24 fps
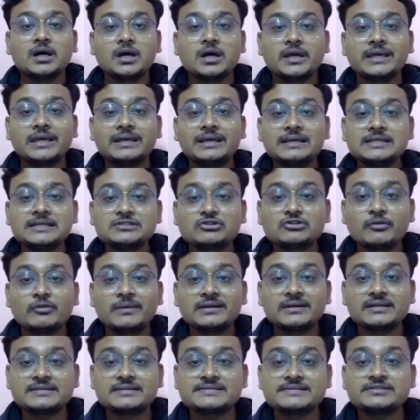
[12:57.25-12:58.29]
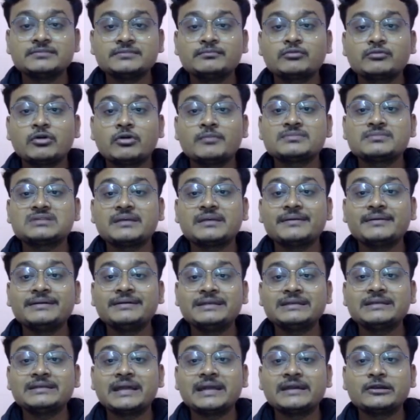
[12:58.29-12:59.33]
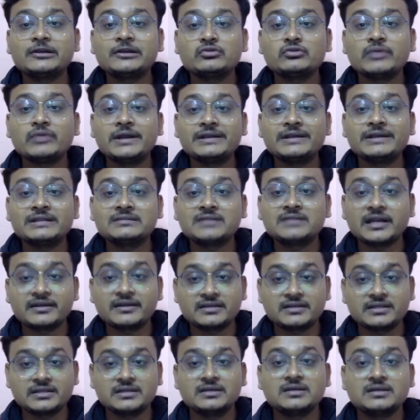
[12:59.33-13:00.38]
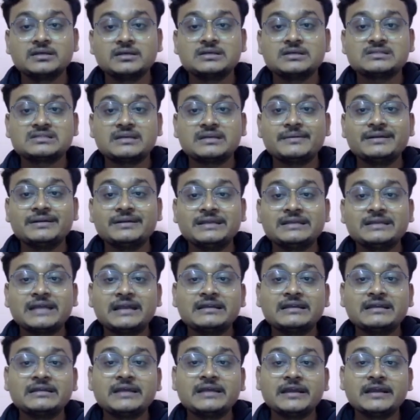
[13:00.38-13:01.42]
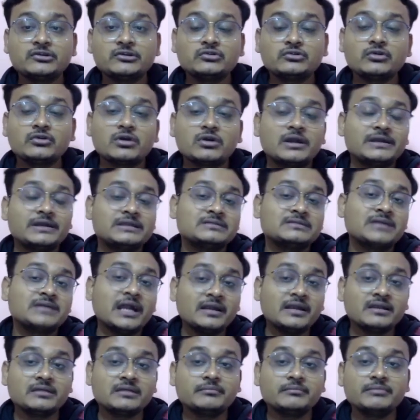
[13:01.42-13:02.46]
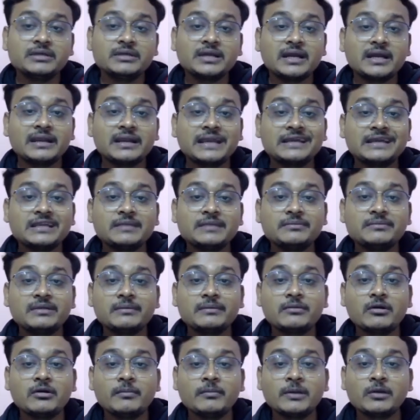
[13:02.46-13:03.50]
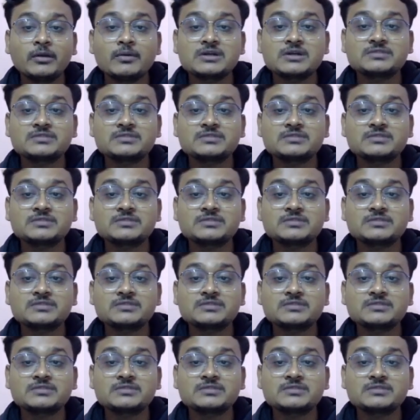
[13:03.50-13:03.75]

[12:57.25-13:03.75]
English Romanticism from 1790 to 1830. 1798 to or 1830, being a native development, was